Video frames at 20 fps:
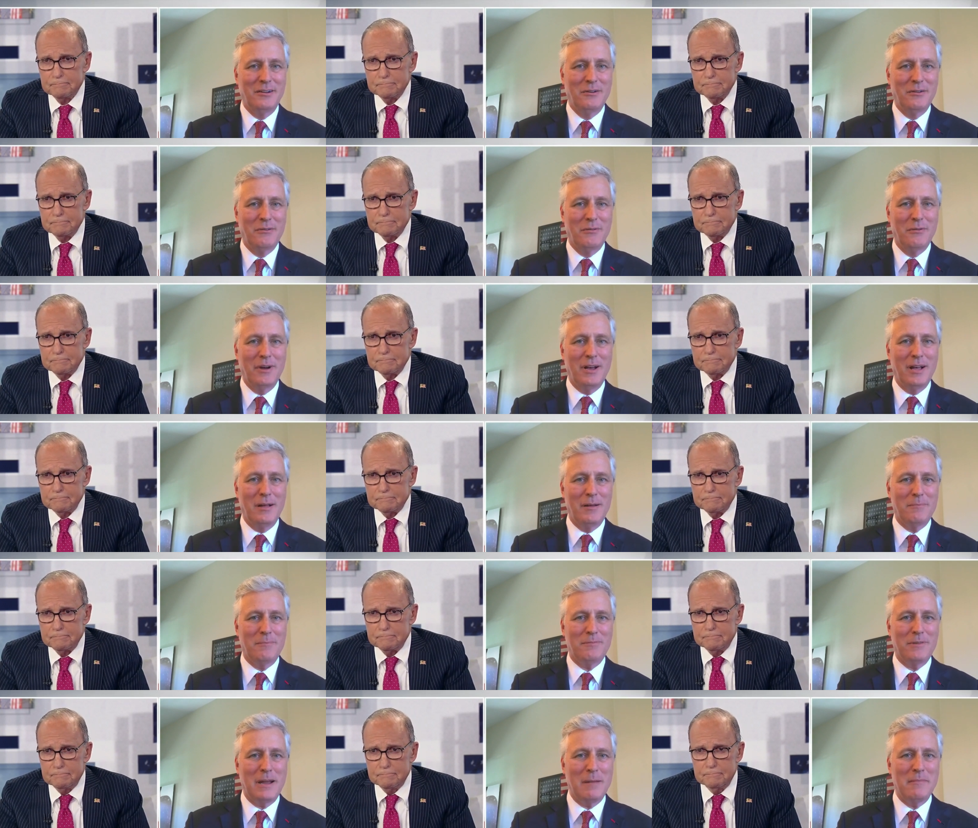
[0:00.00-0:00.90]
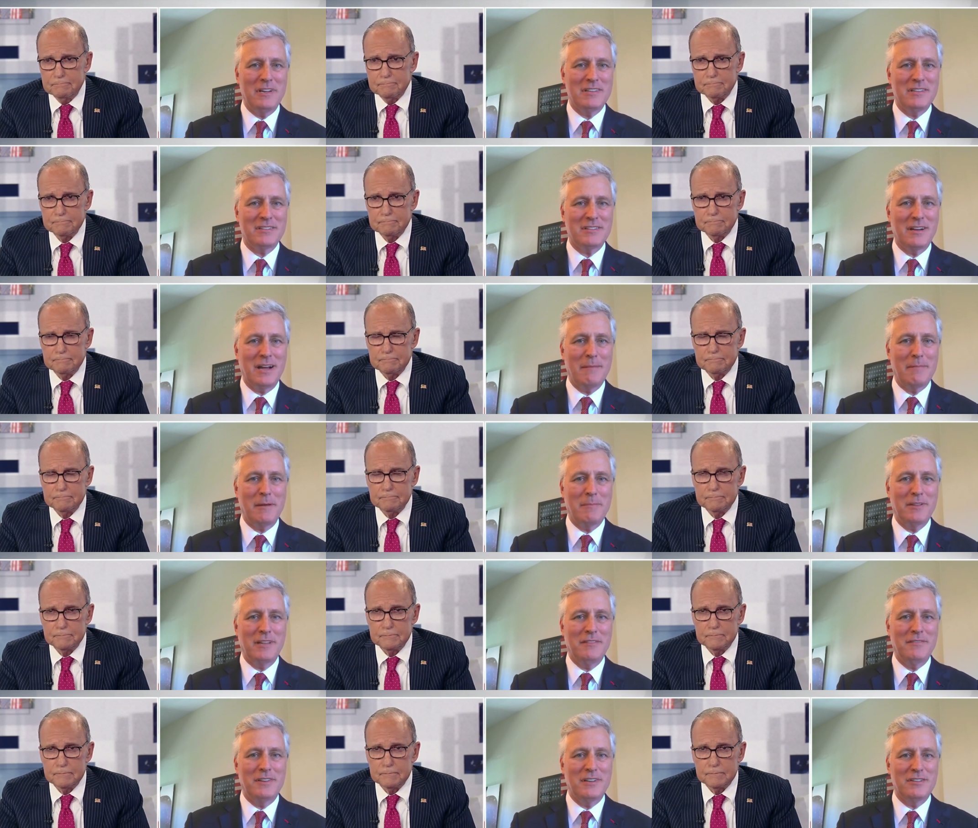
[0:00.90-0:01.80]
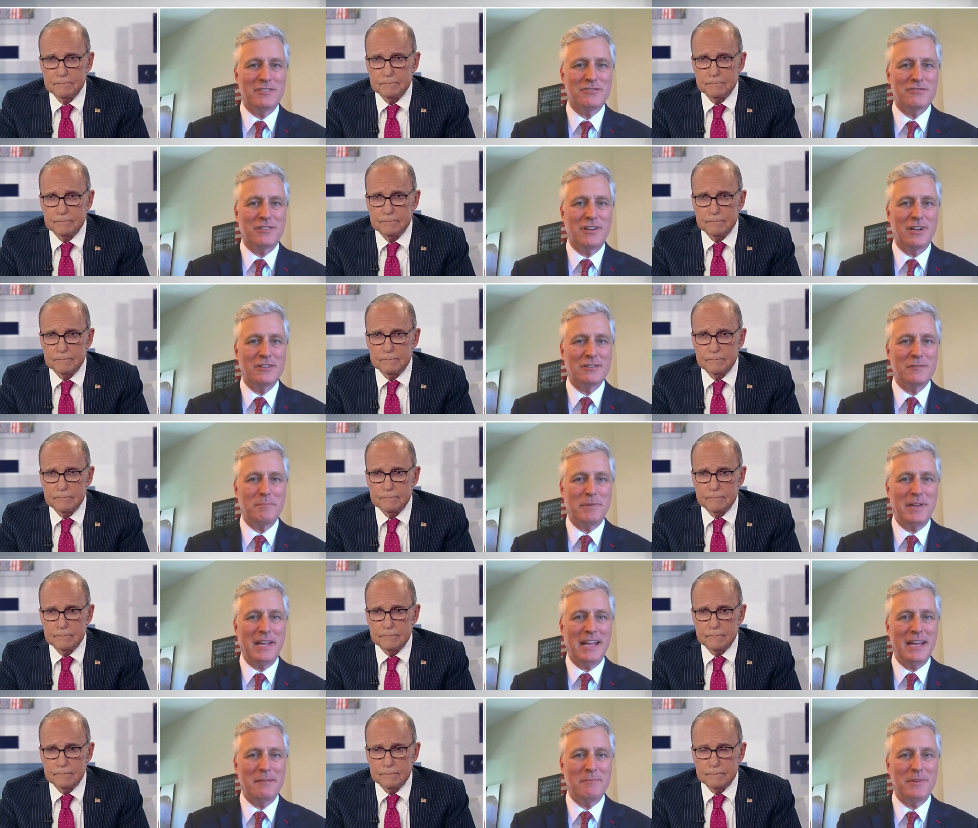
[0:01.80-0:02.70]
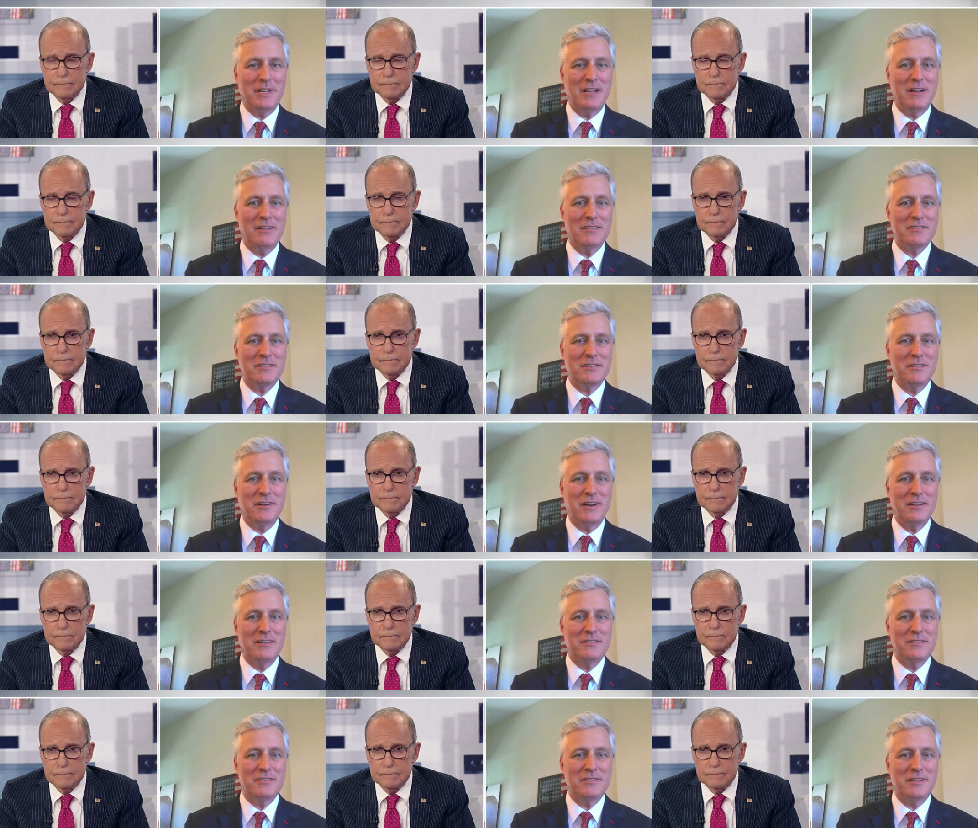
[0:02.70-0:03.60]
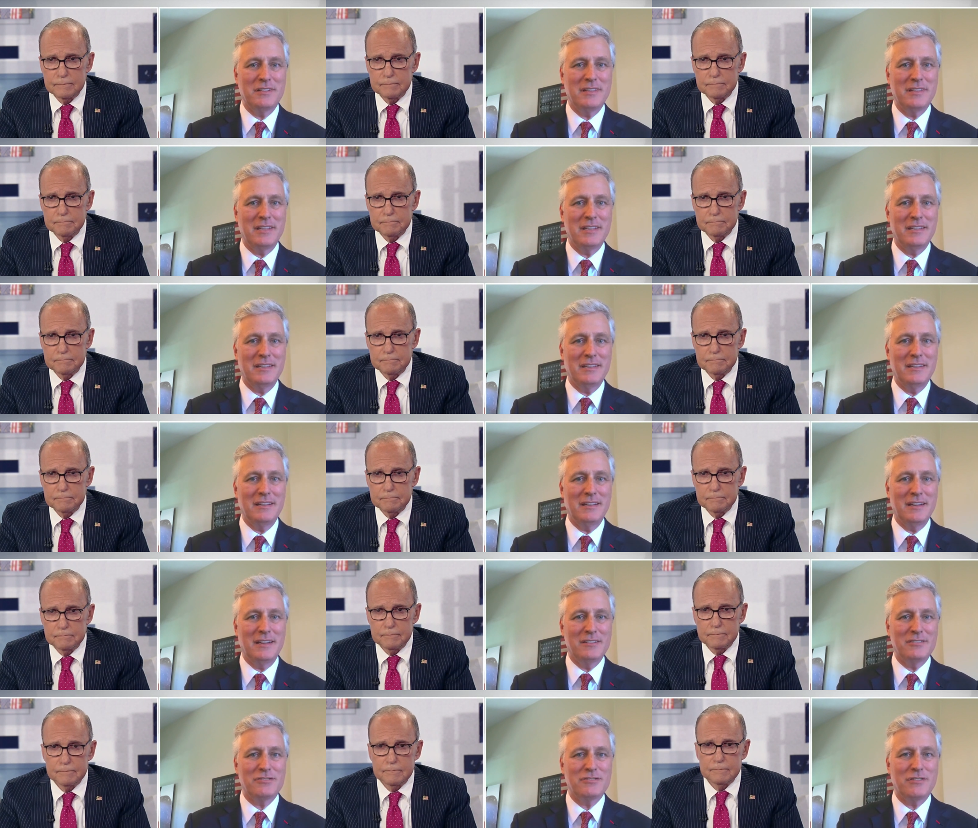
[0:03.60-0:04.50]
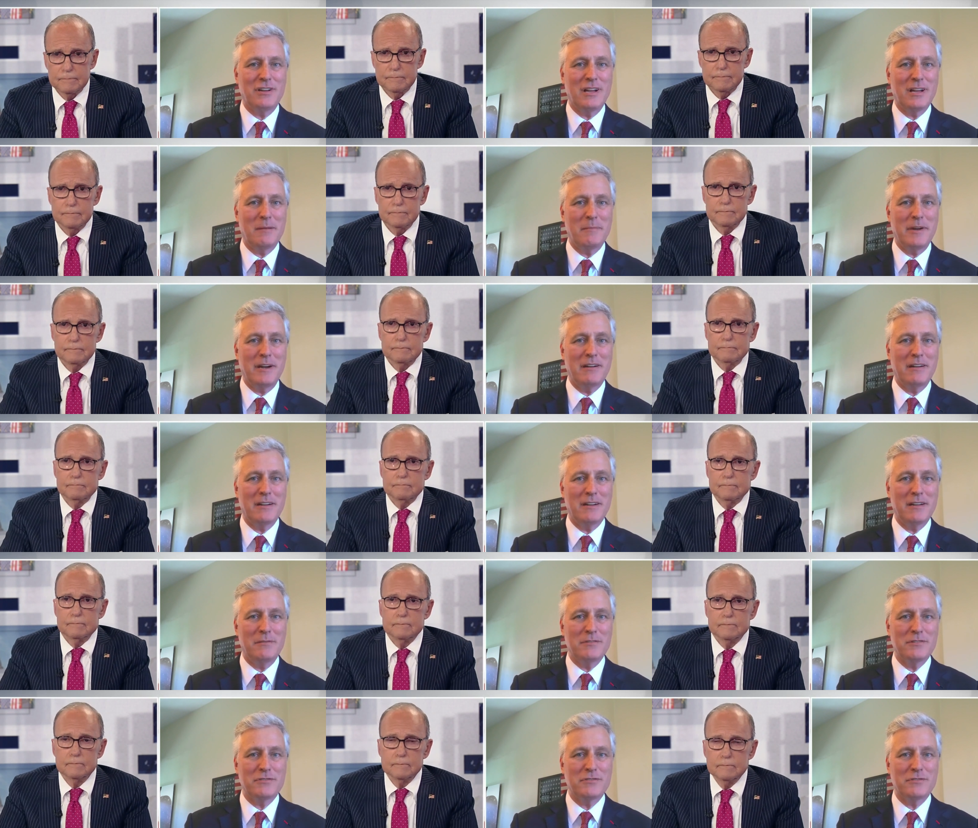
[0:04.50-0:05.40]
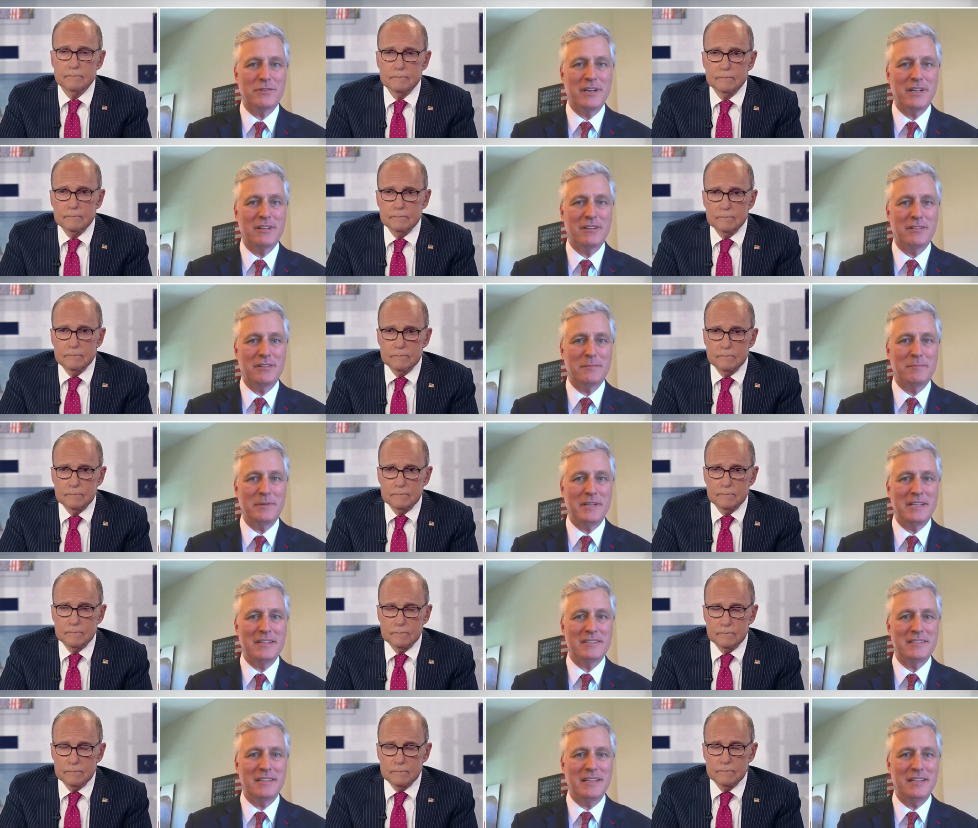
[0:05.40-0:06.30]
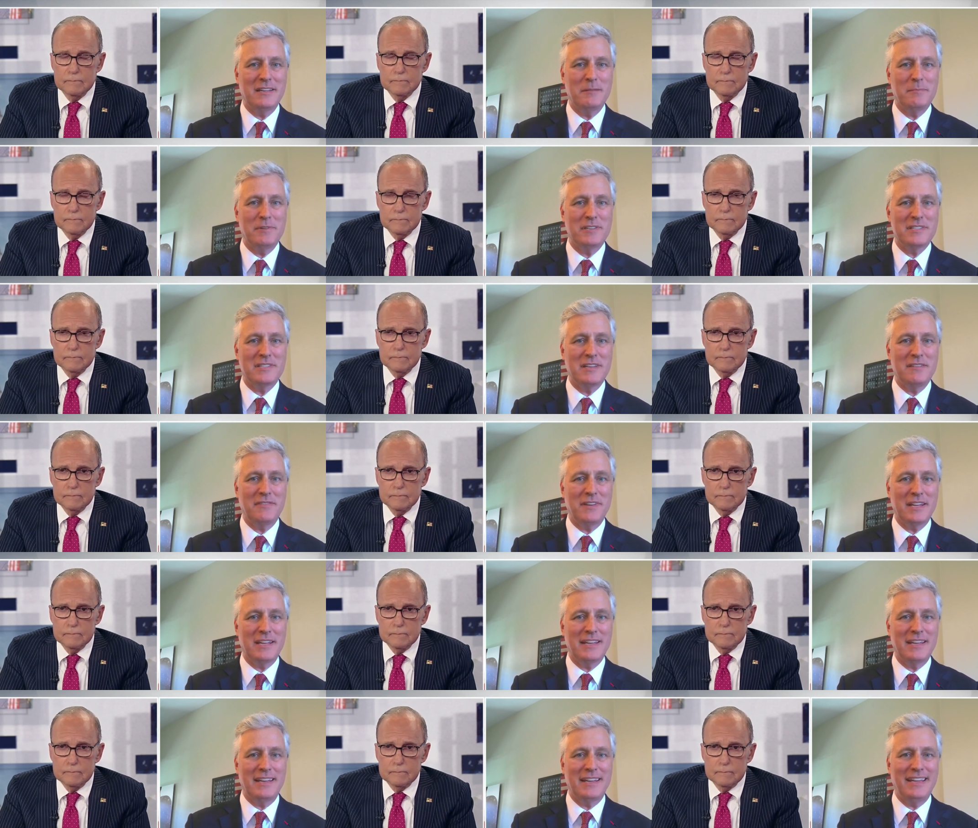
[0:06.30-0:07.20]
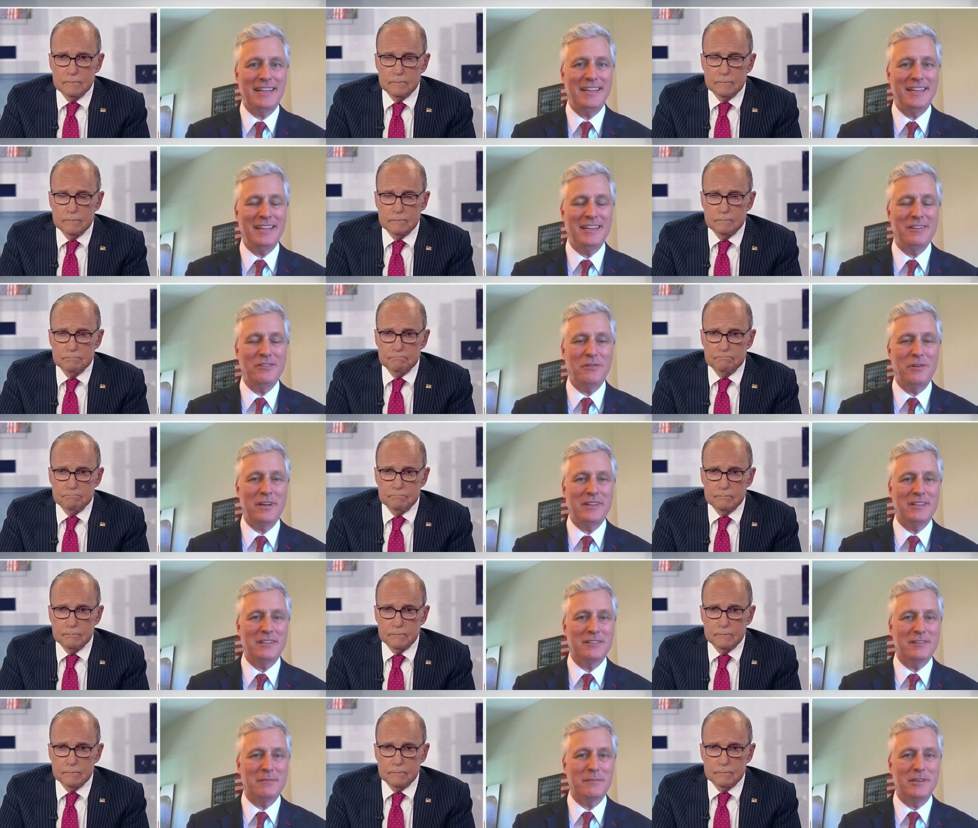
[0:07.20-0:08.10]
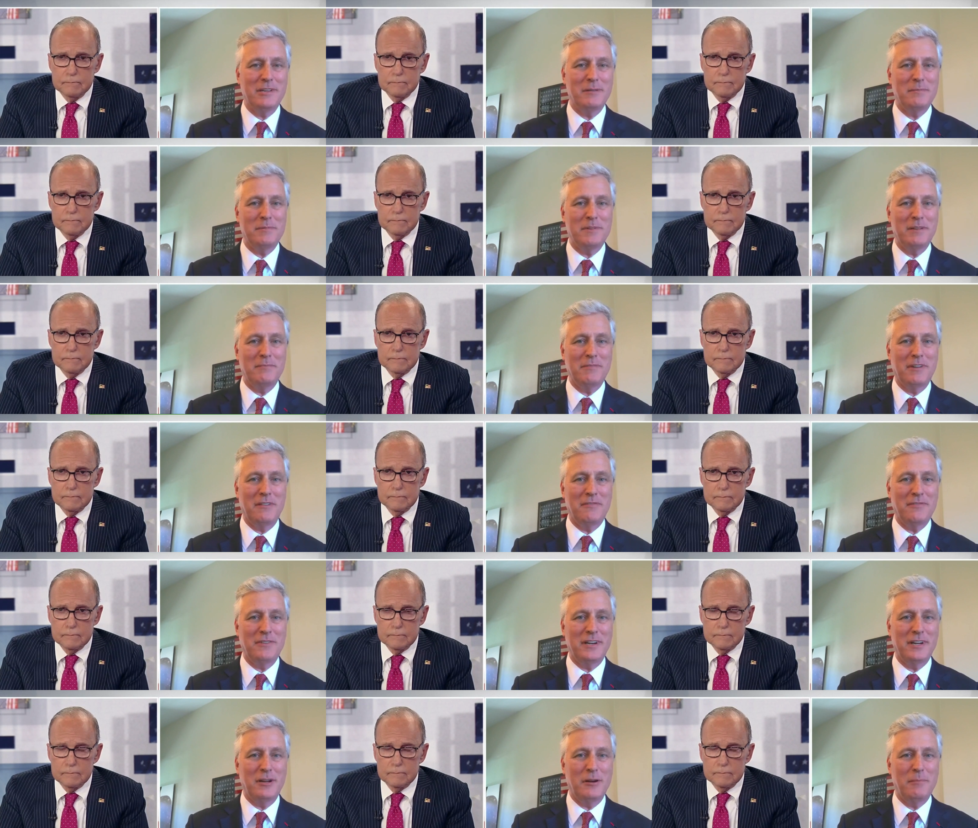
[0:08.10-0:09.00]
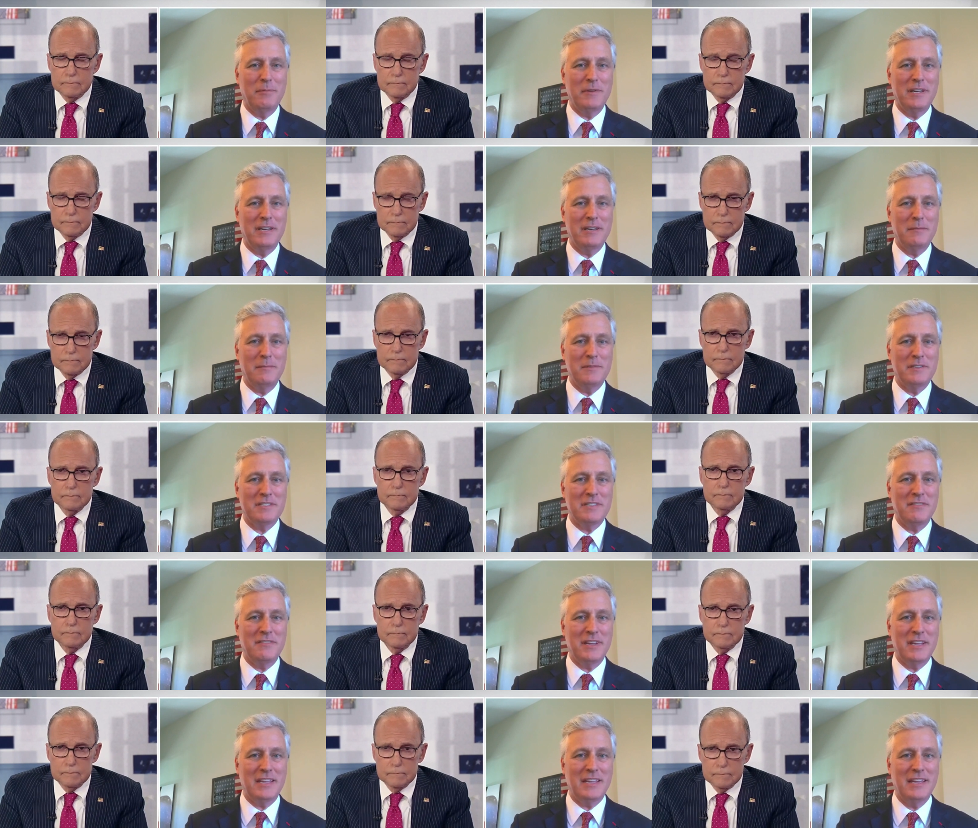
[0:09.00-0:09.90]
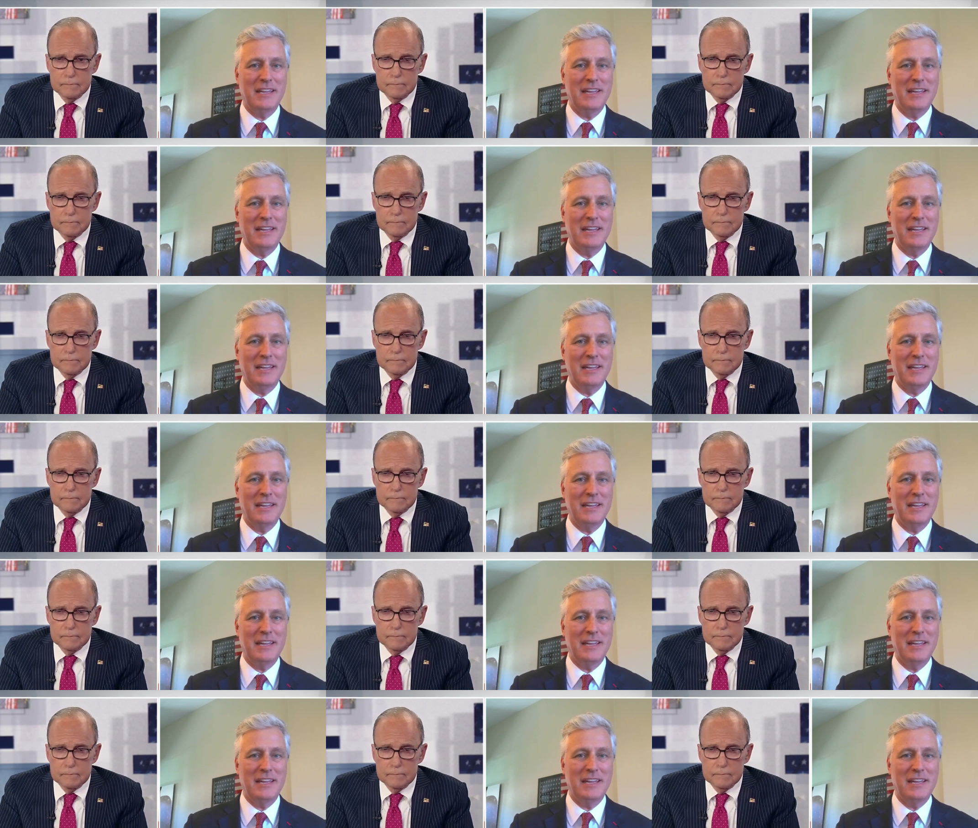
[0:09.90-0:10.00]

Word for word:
Speaker 1: Well, Prime Minister Abe believed in a strong Japan, but he also understood that a strong America was critical to peace in the Indo-Pacific. And he coined the term free and open Indo-Pacific